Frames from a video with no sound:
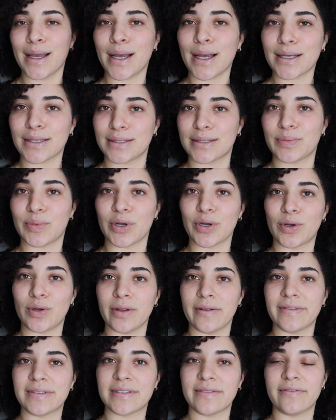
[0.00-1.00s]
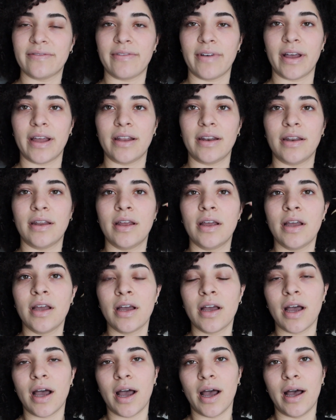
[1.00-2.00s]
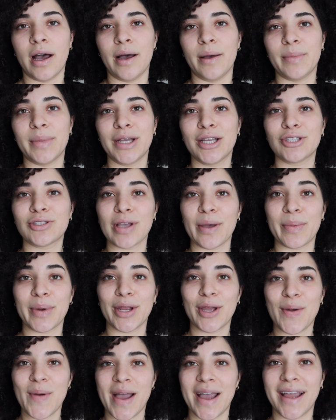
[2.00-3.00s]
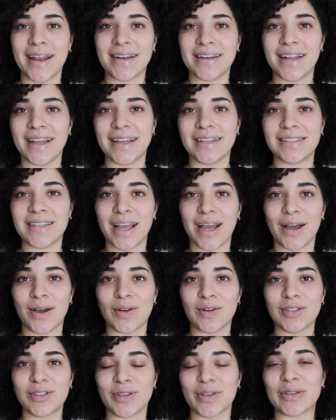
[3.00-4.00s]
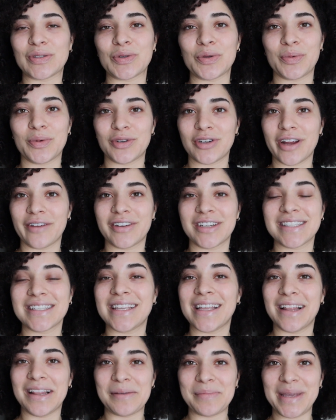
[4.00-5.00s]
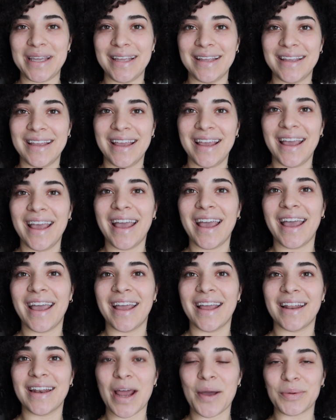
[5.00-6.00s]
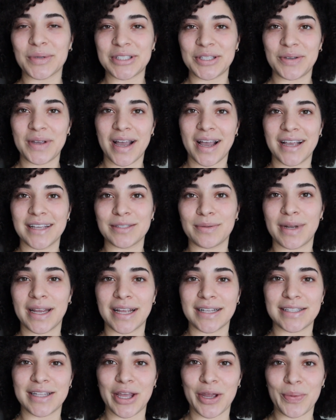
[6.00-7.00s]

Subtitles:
a sprinkle of some fun. So I'm gonna go ahead and head down so this Uber driver doesn't yell at me, and I will see you guys when I get to the